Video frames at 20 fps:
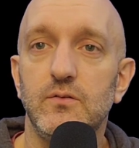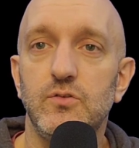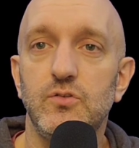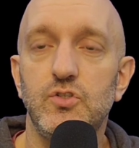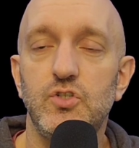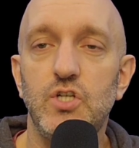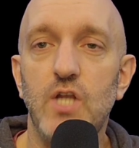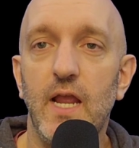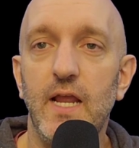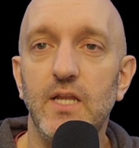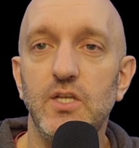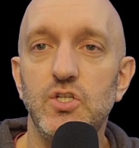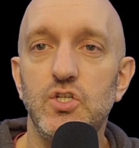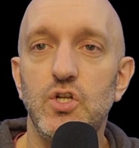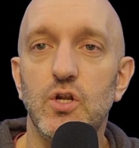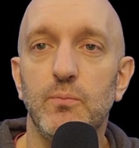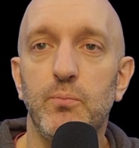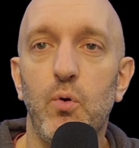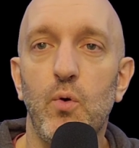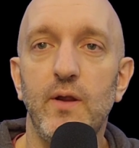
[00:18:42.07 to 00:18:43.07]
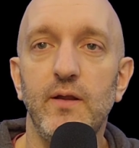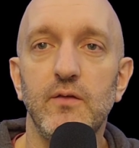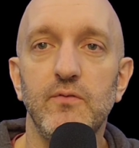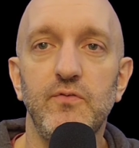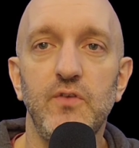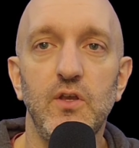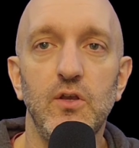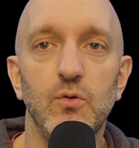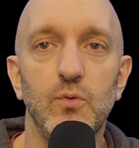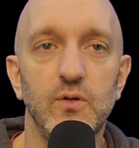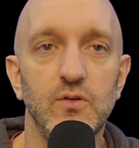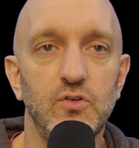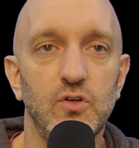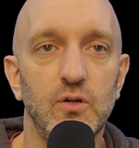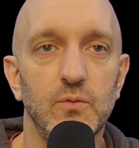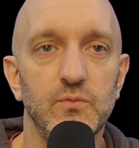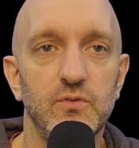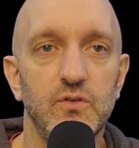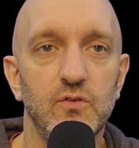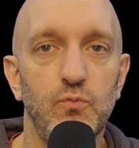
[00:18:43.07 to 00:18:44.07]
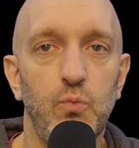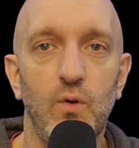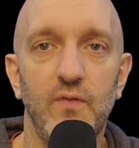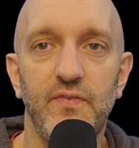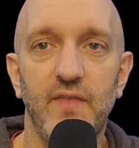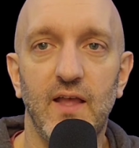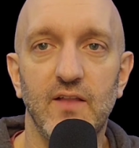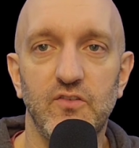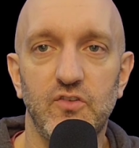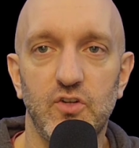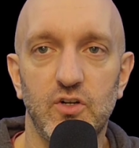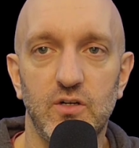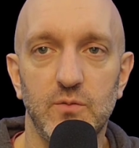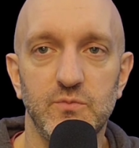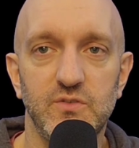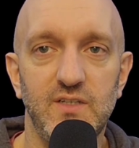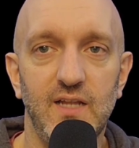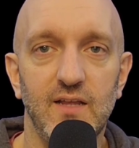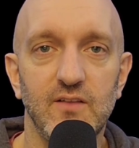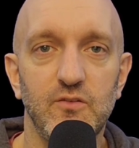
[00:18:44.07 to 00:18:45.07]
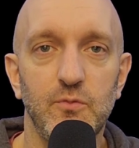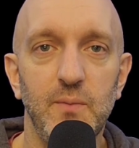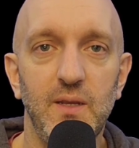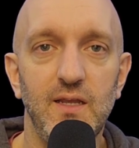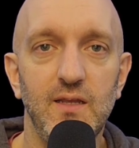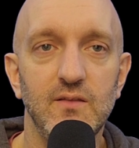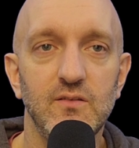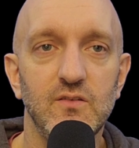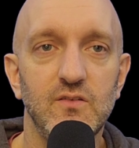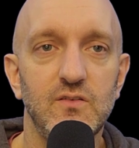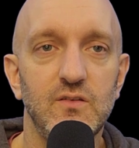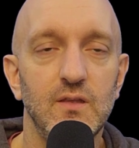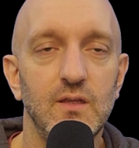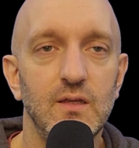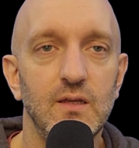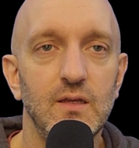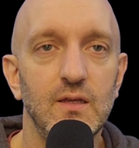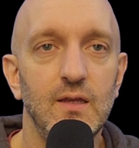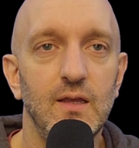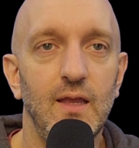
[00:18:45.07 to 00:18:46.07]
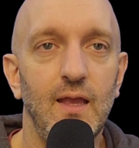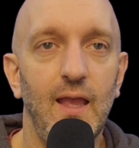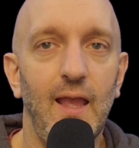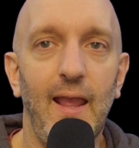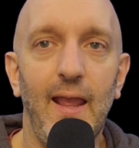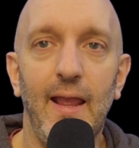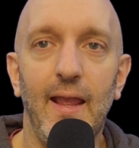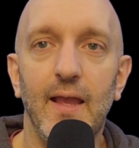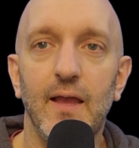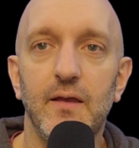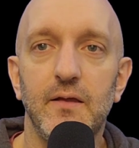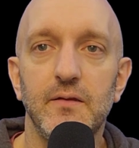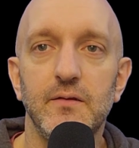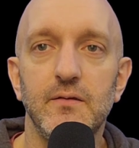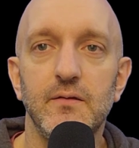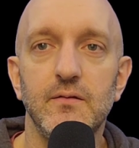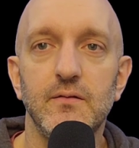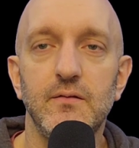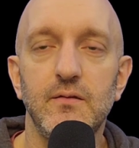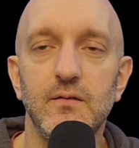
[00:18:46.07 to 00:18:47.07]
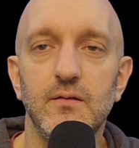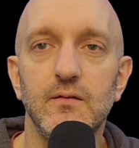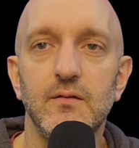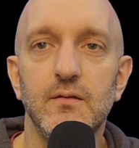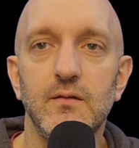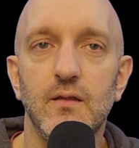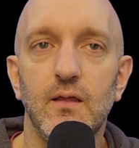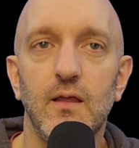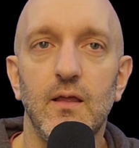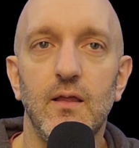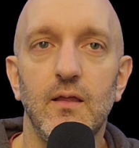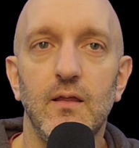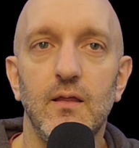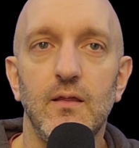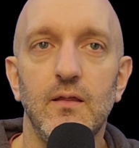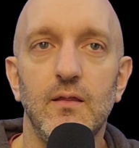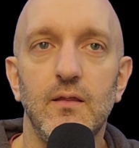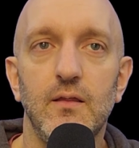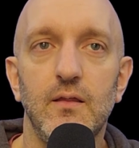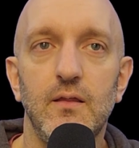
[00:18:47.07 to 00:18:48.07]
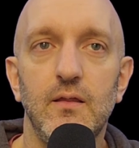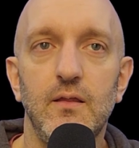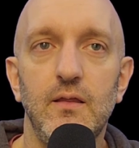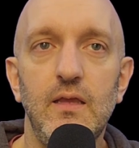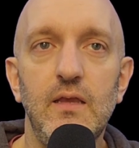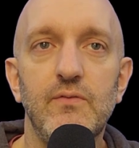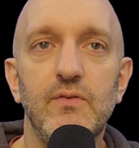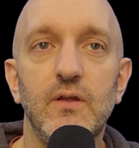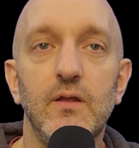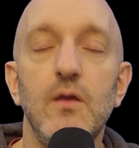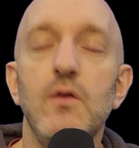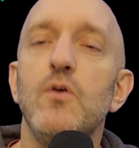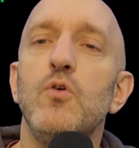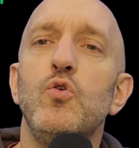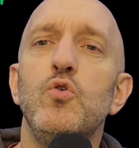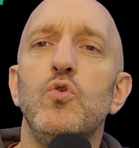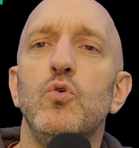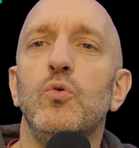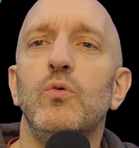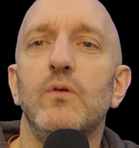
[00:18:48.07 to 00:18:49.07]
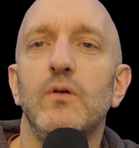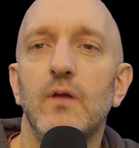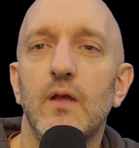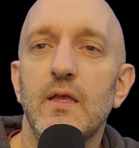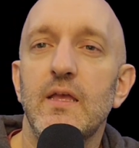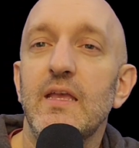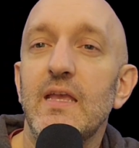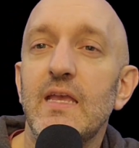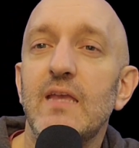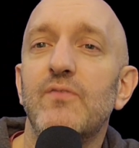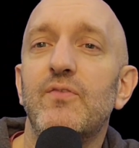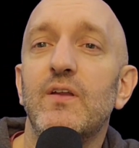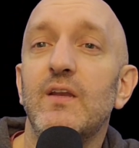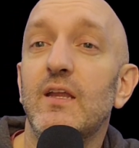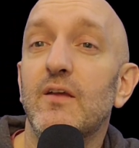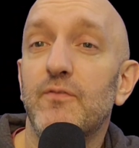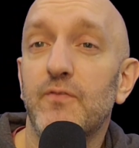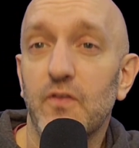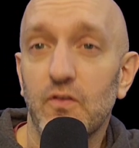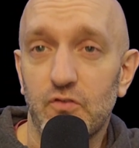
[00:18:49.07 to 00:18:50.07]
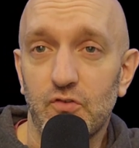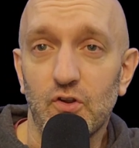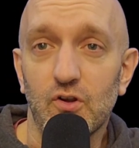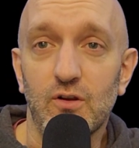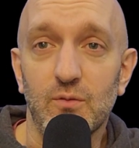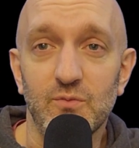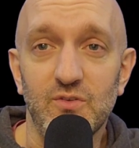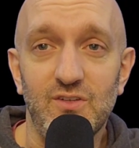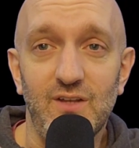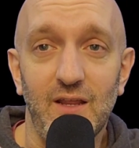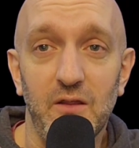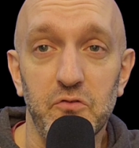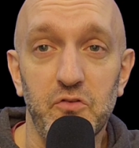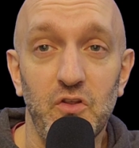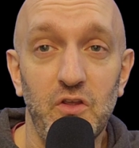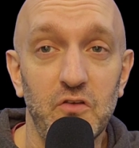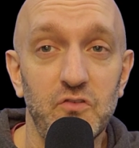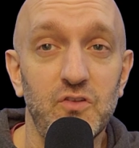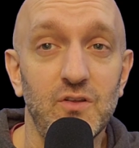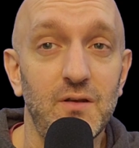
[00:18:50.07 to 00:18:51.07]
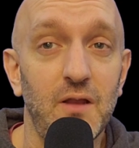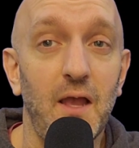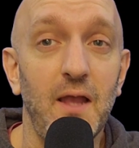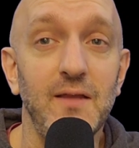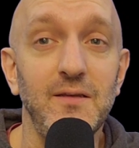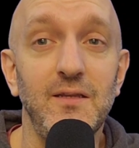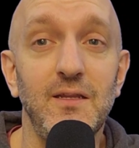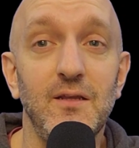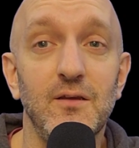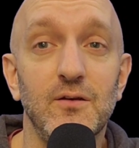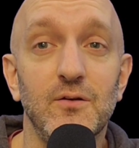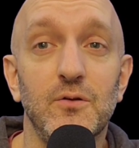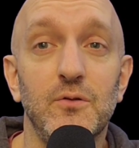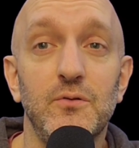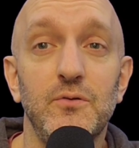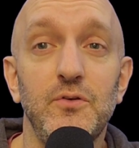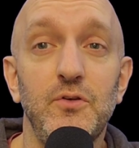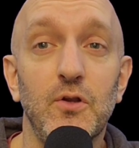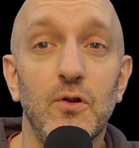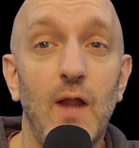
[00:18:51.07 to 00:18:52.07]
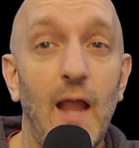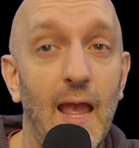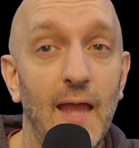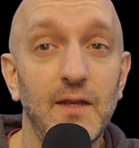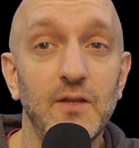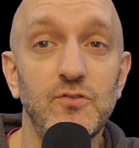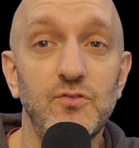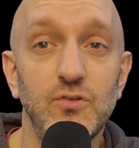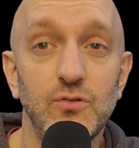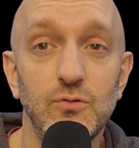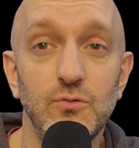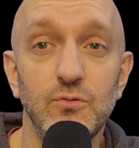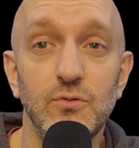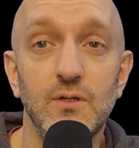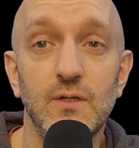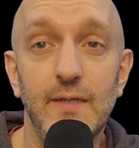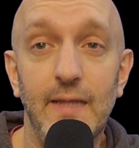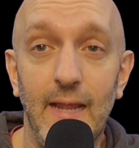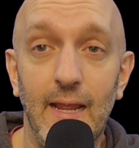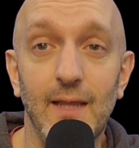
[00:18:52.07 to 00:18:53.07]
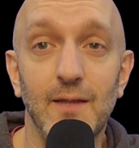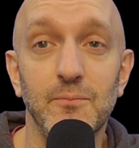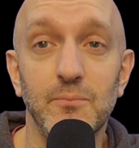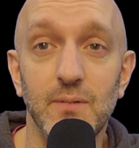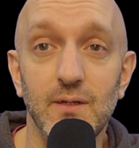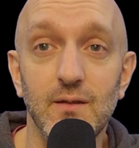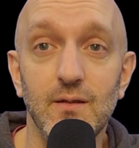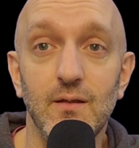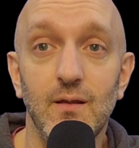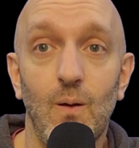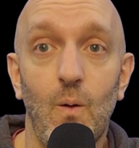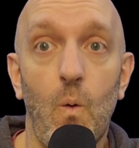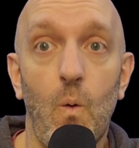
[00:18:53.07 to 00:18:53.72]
change your point of view in terms of what that circumstance means. And even if the circumstance isn't ideal, your attitude can be.